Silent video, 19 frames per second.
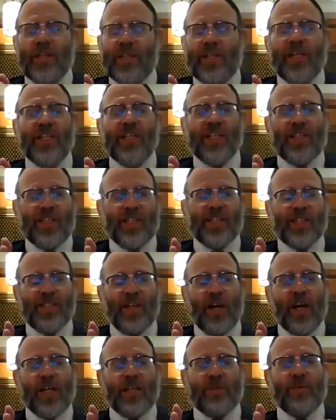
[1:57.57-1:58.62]
since it's a
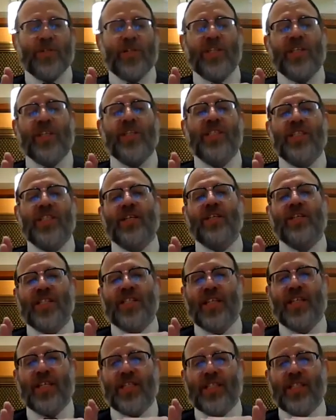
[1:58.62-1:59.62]
size which is considered